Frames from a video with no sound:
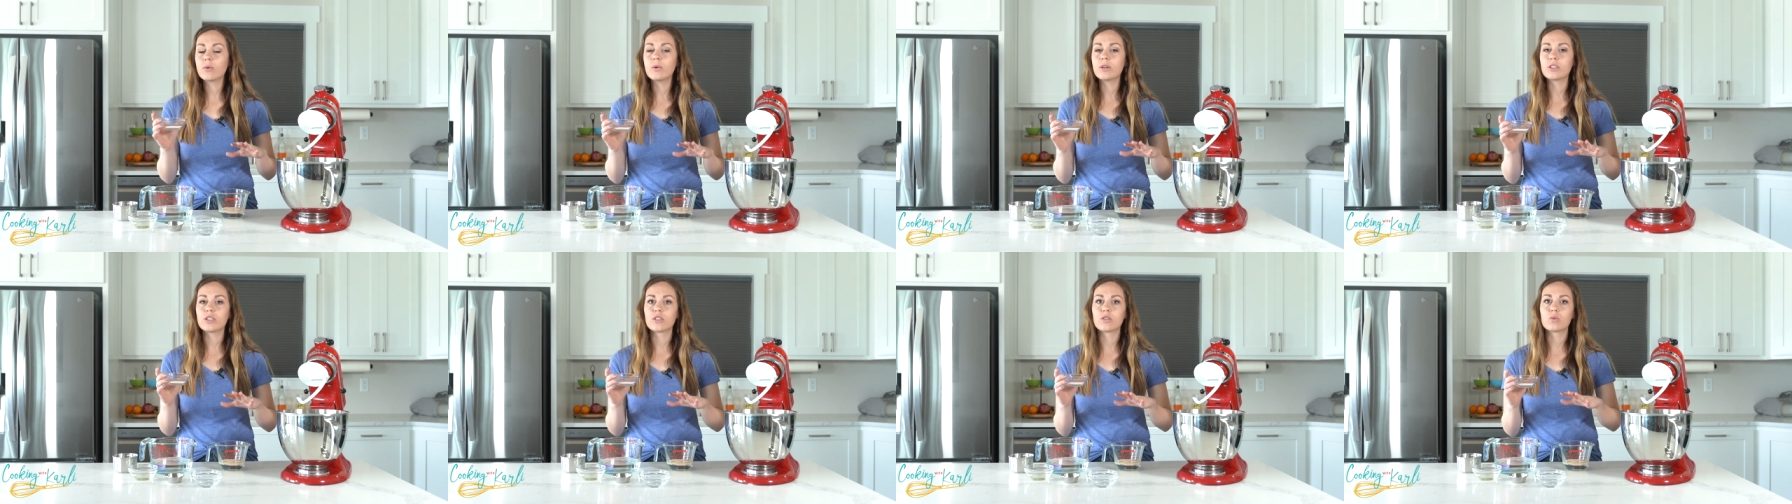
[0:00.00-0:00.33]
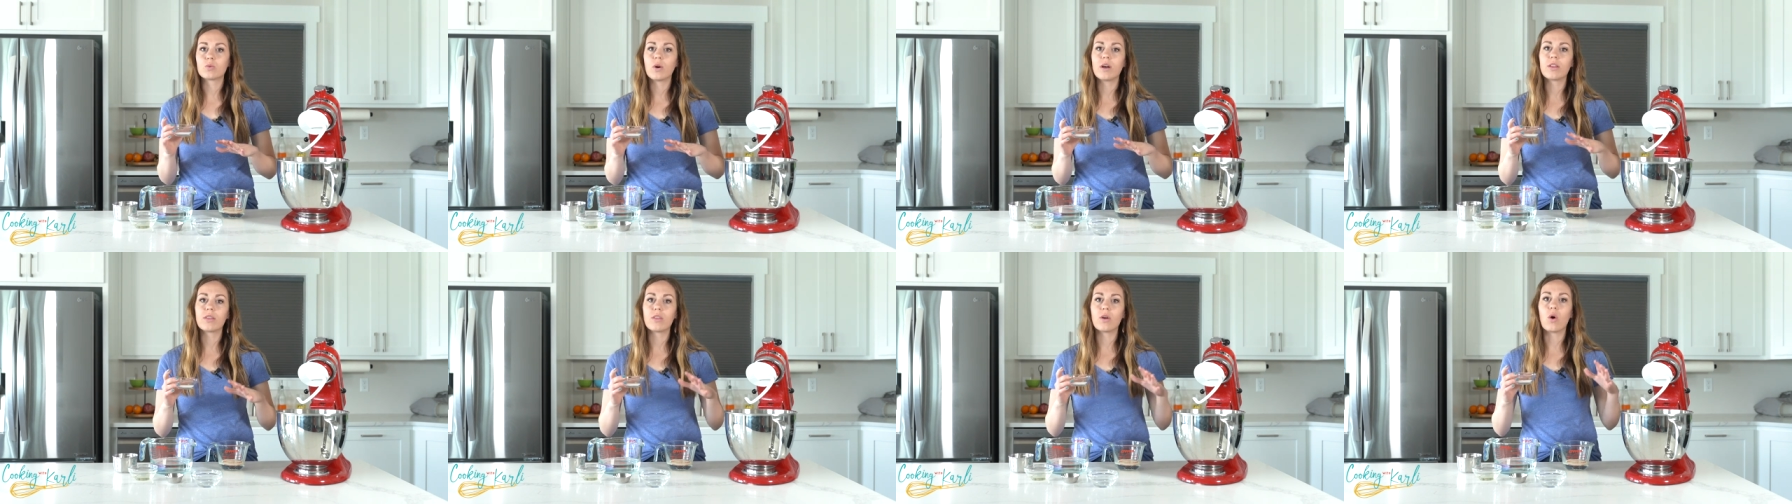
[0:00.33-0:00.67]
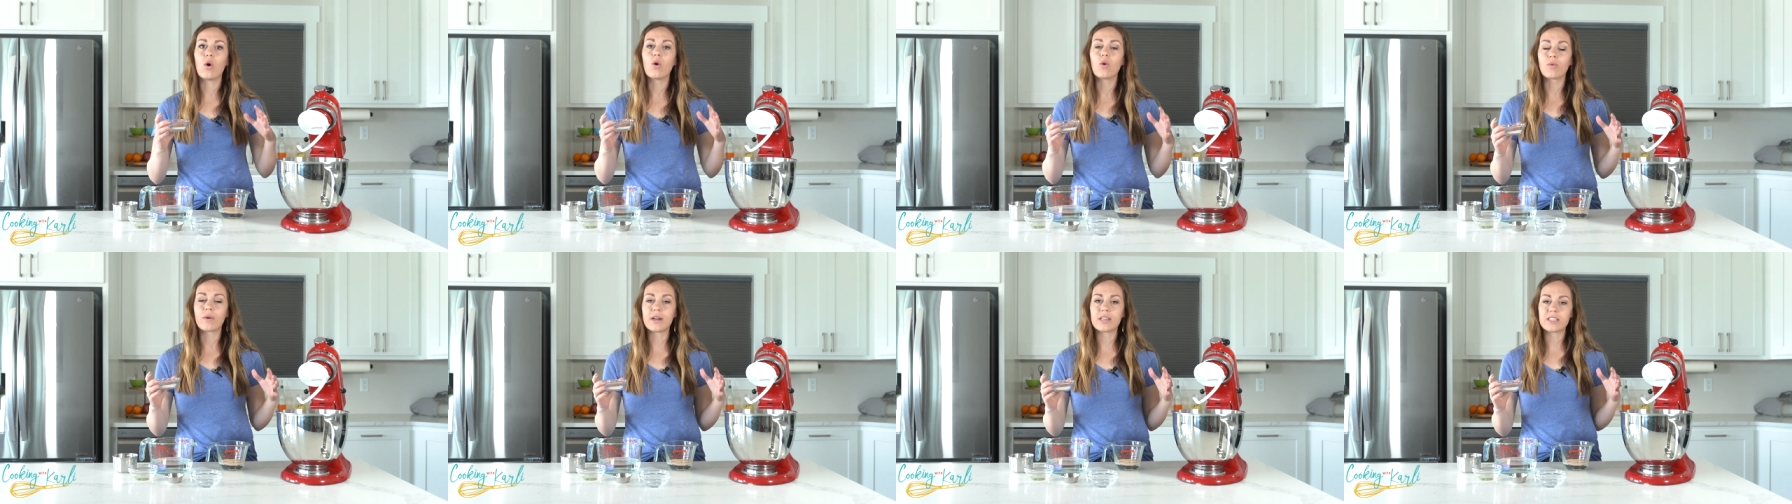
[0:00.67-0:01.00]
which is what the
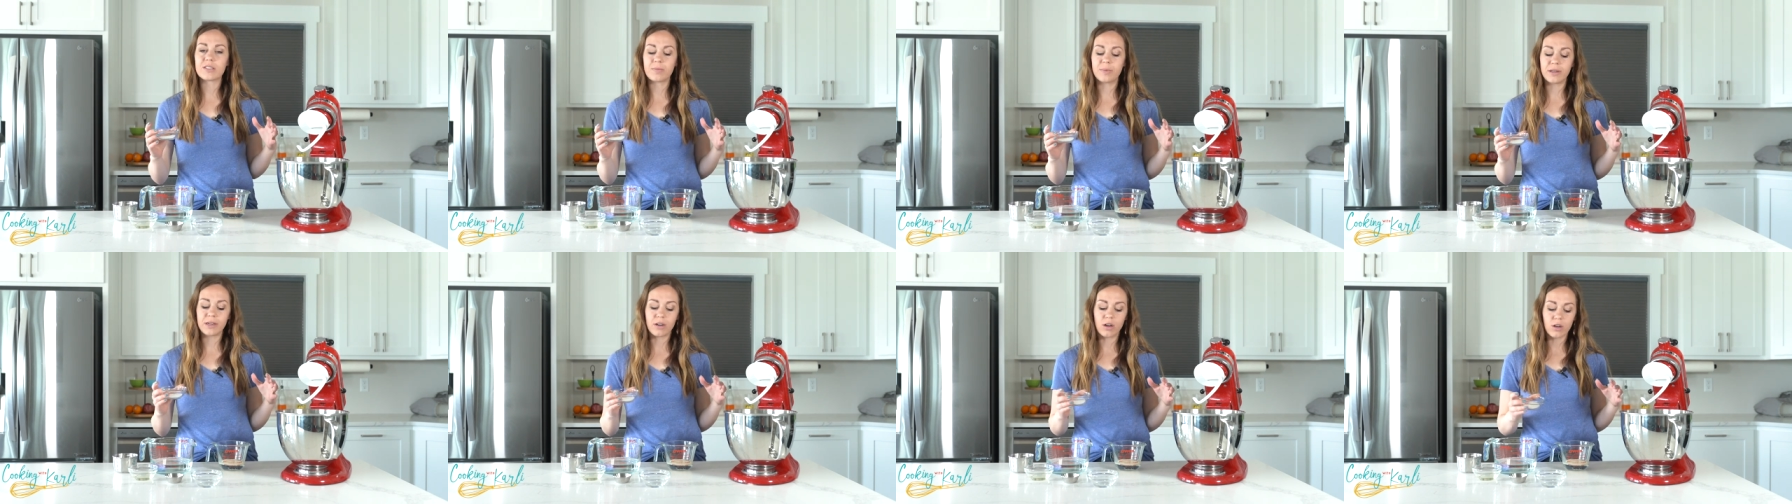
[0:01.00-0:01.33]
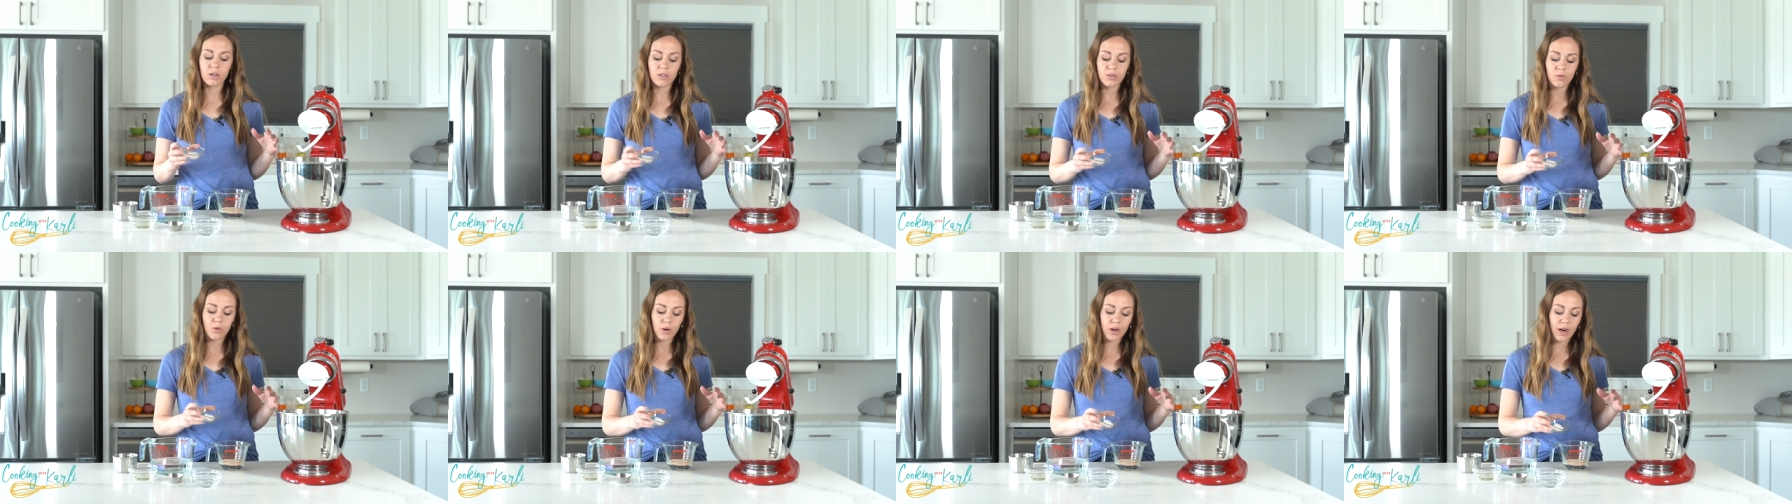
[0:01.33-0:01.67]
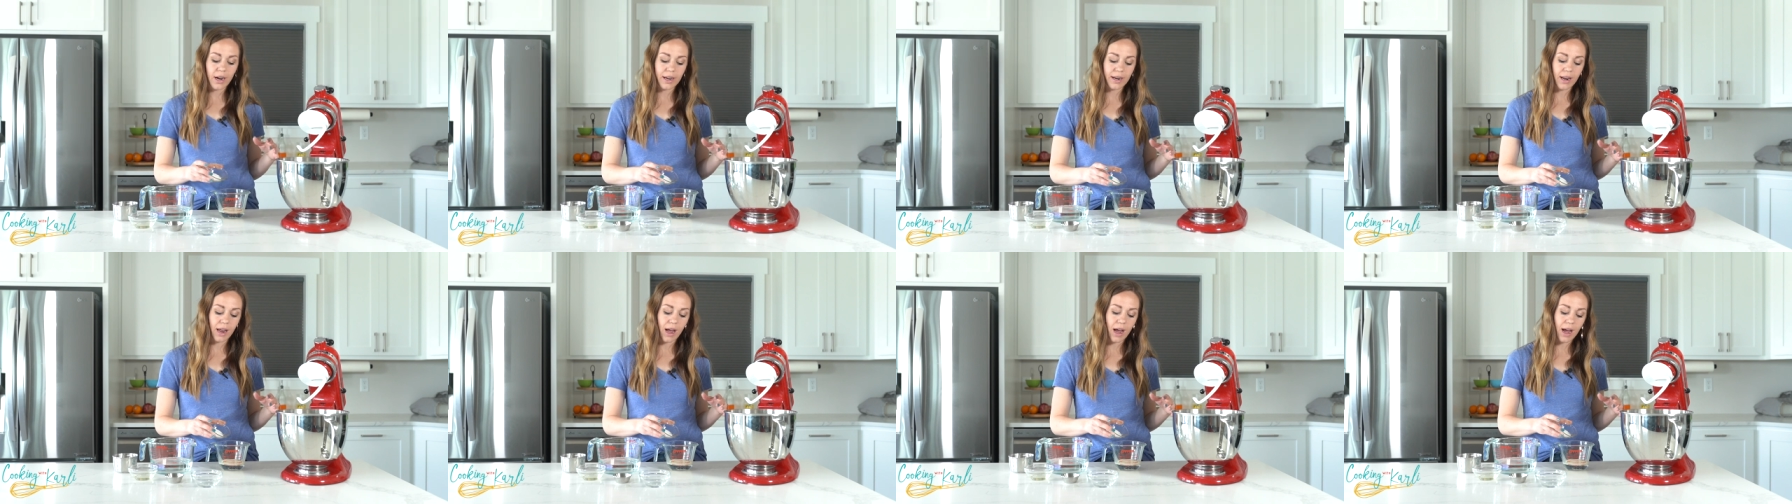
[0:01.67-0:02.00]
whole recipe calls for,
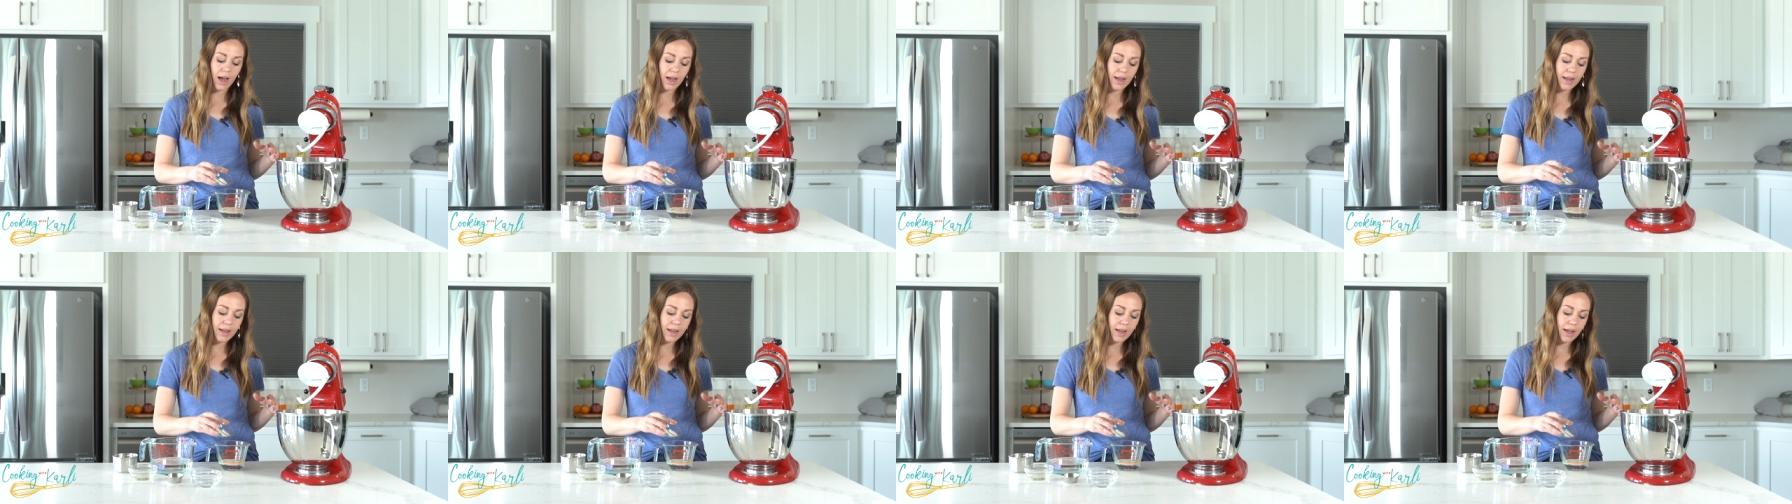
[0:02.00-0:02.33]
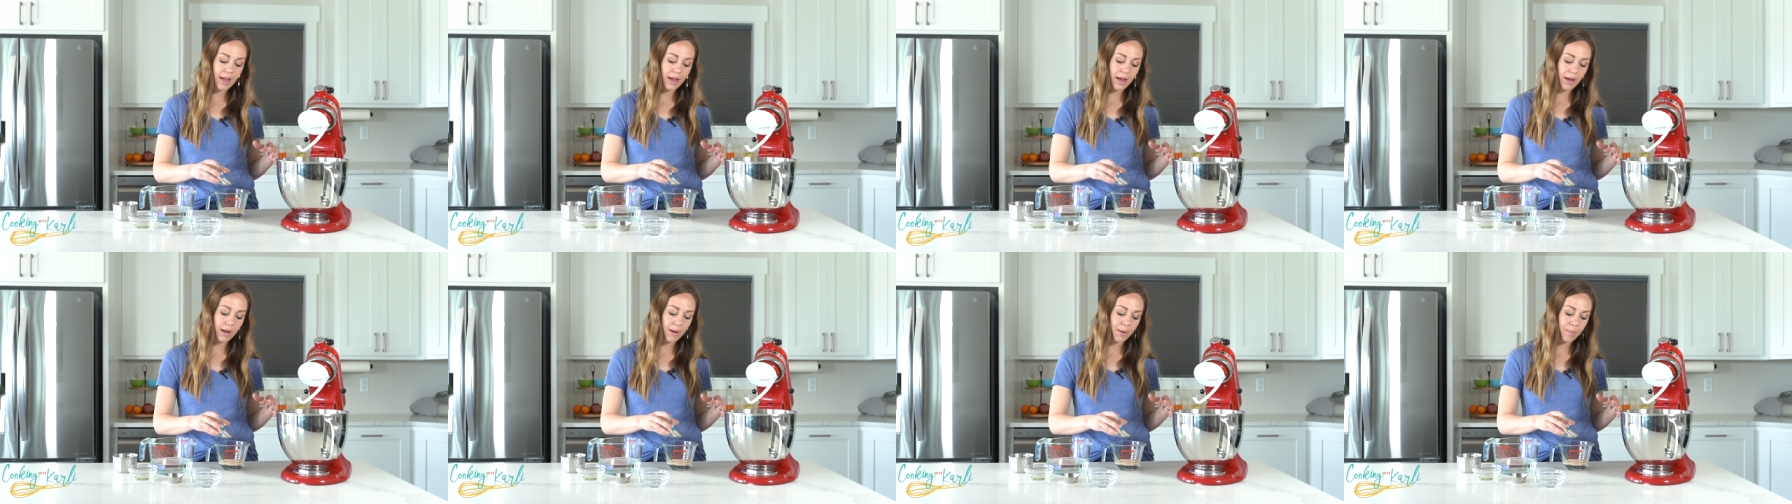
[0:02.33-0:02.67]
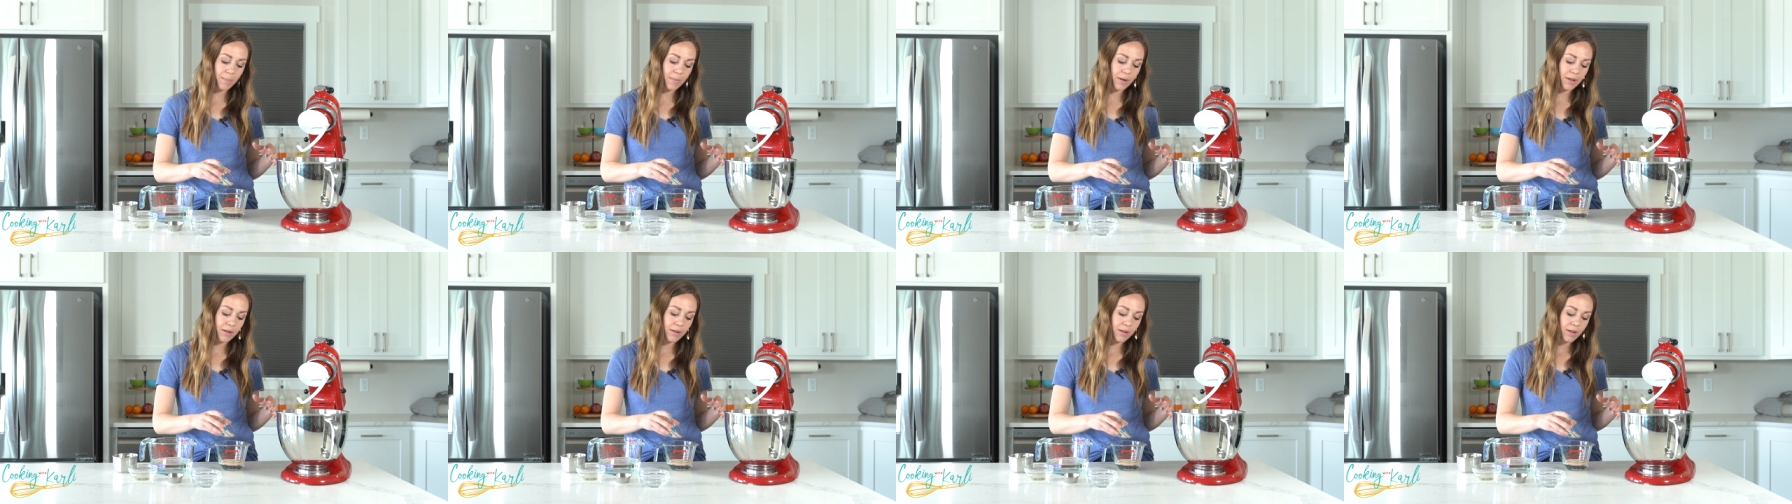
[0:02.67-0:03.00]
and I
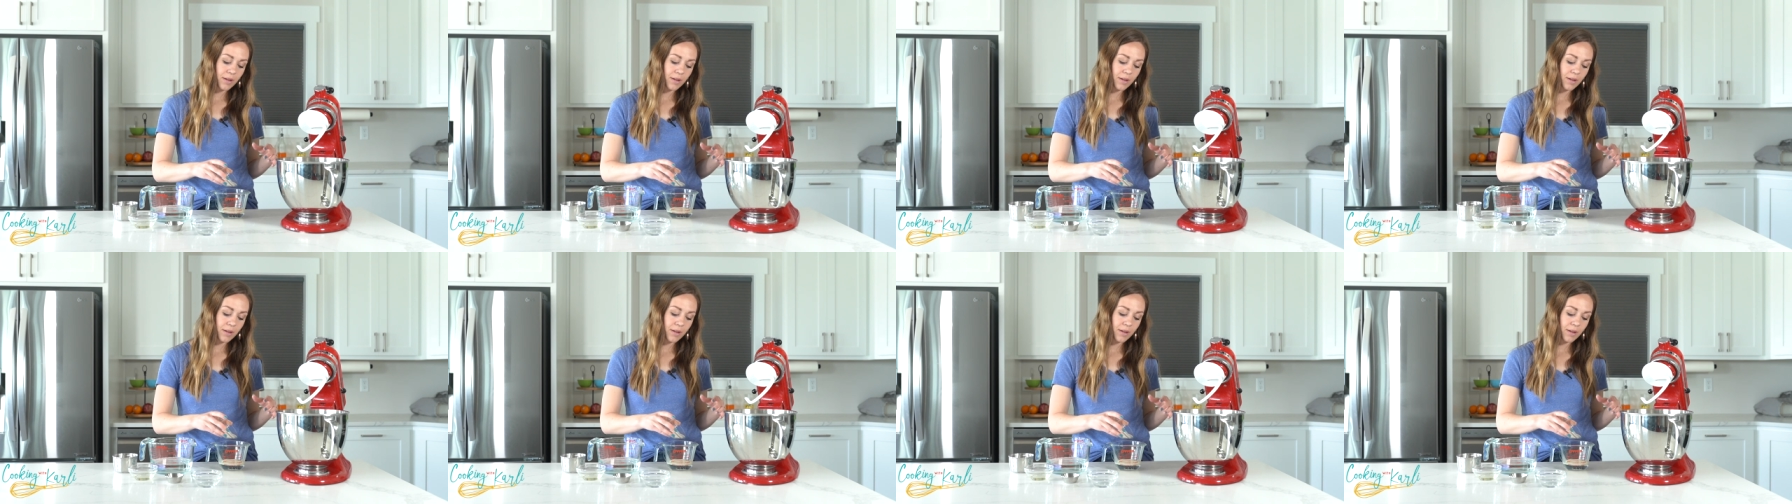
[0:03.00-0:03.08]
am